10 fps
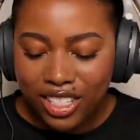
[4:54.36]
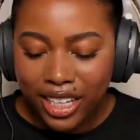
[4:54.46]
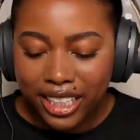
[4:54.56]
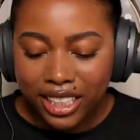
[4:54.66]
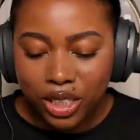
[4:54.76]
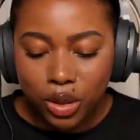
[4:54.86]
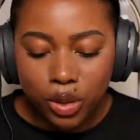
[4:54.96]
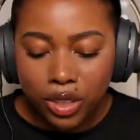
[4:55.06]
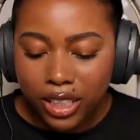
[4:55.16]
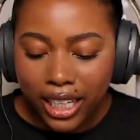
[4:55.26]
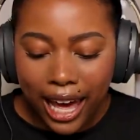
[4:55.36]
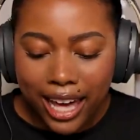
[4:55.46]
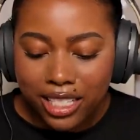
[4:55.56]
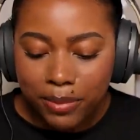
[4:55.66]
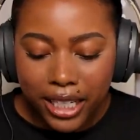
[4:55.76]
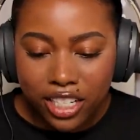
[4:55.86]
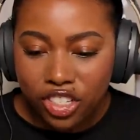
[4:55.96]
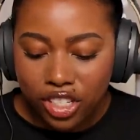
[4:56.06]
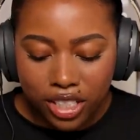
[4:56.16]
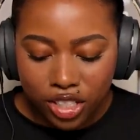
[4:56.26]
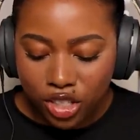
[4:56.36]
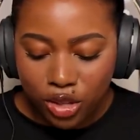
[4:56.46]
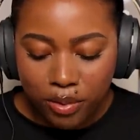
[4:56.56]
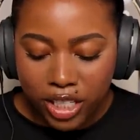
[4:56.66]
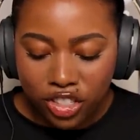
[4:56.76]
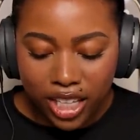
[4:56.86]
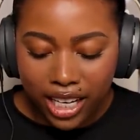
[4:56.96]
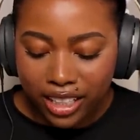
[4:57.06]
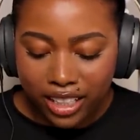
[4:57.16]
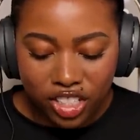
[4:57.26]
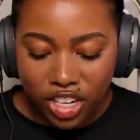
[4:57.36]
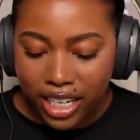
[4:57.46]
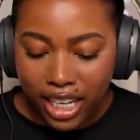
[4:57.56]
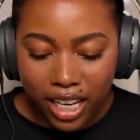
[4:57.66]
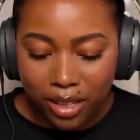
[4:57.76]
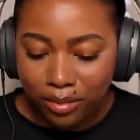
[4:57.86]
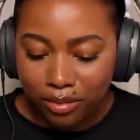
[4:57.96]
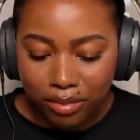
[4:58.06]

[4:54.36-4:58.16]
Sorry, I need to Google the cast because she looks too much like China Ann